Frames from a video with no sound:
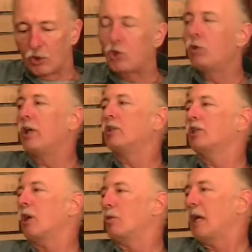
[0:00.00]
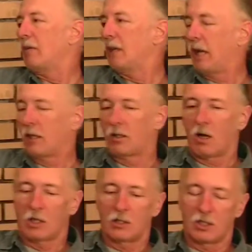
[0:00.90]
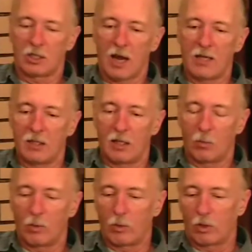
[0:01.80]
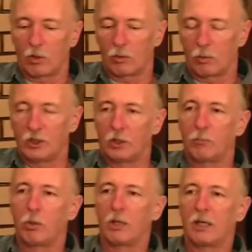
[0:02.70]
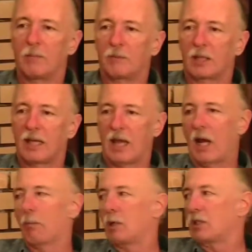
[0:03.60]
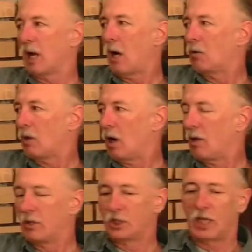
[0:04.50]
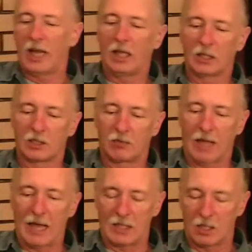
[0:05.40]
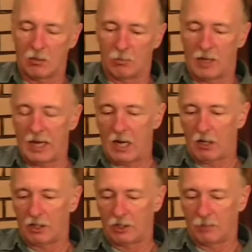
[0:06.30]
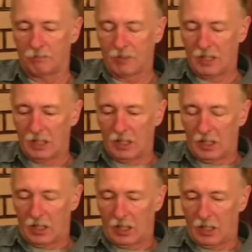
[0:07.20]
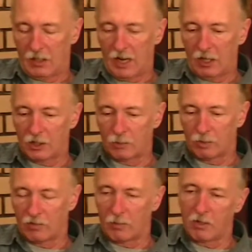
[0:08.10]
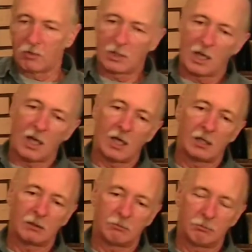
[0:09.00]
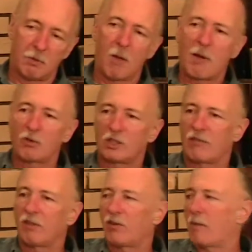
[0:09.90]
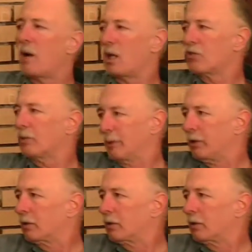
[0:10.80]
2 years ago, David Hancock decided that we should put cameras out on the Chehalis Flats out by Harrison, the Harrison River, about 75 miles from here.